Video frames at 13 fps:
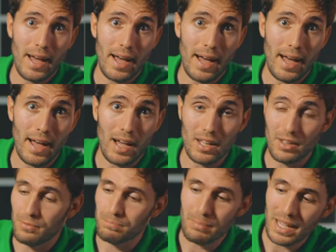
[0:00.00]

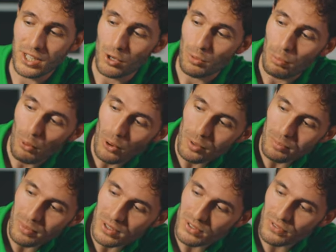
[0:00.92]
and make an
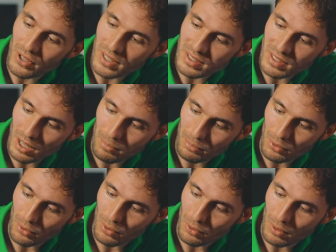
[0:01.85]
appointment, for
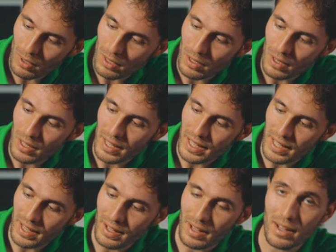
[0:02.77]
example,
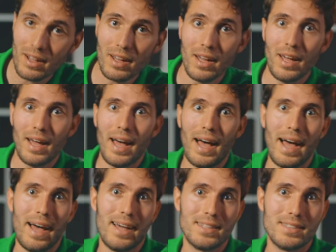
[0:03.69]
here,
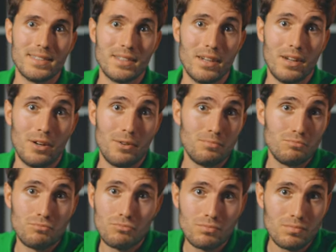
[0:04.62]
and
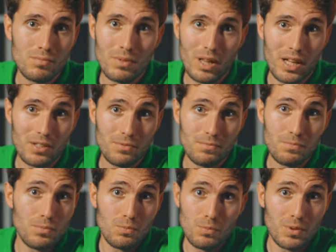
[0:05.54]
um, like
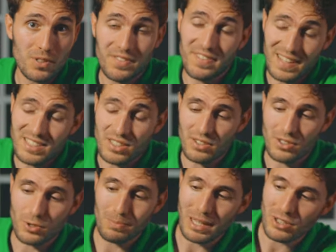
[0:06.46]
with the necessary
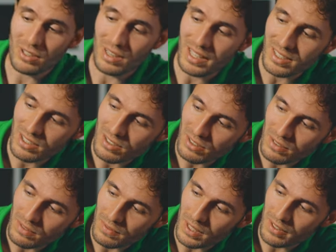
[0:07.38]
specialist,
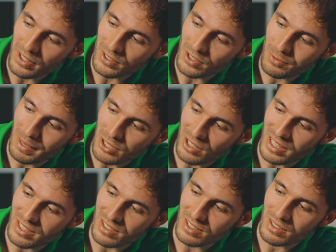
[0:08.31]
here are the
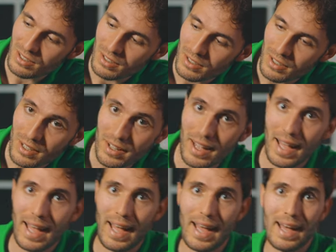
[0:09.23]
specialists,
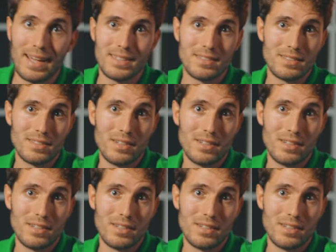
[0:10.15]
and